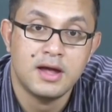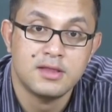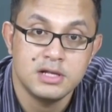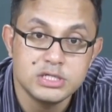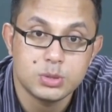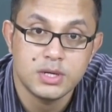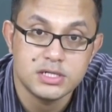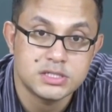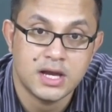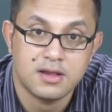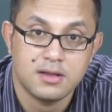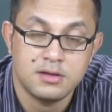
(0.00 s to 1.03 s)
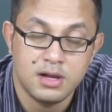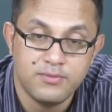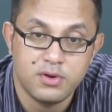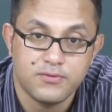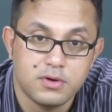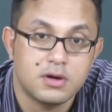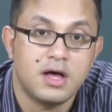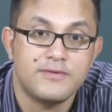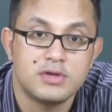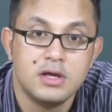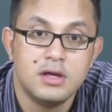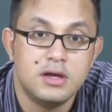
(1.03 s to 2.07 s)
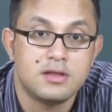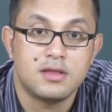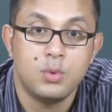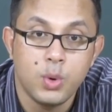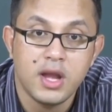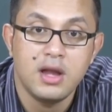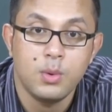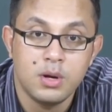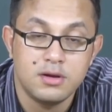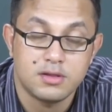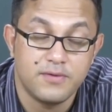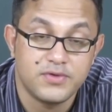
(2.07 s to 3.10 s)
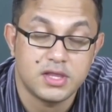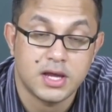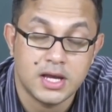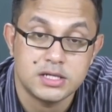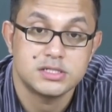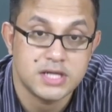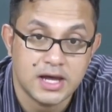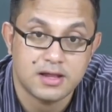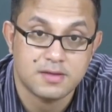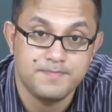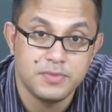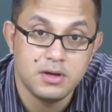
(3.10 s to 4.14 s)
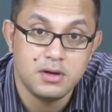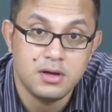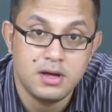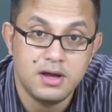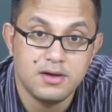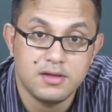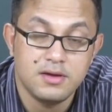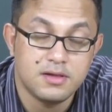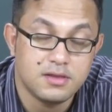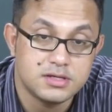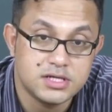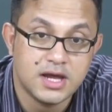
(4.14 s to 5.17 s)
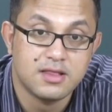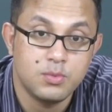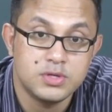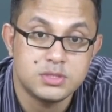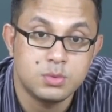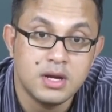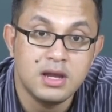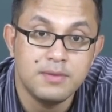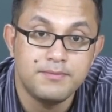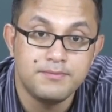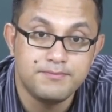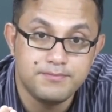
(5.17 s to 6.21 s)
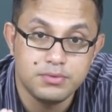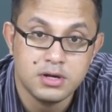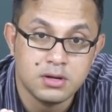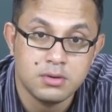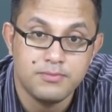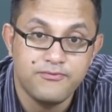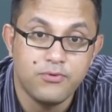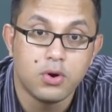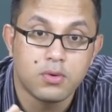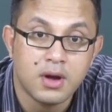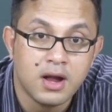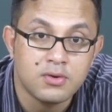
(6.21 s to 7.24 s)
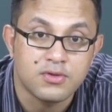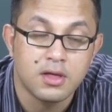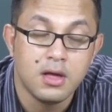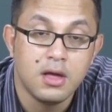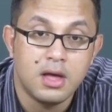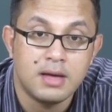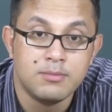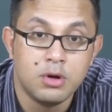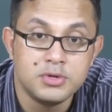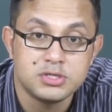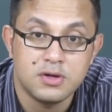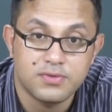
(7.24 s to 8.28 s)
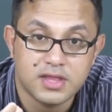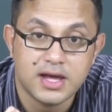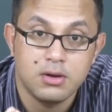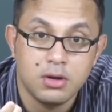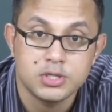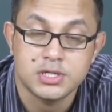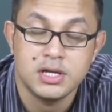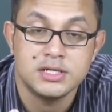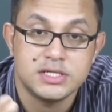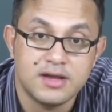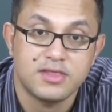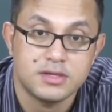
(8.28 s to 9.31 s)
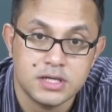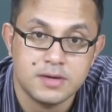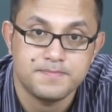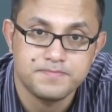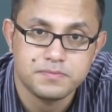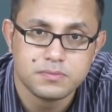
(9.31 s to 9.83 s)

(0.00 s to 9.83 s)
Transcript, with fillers: as a literary text, a level of craft, it's a really, really sophisticated text. Uh, it's, a text which really, you know, foregrounds a moment of psychological intensity.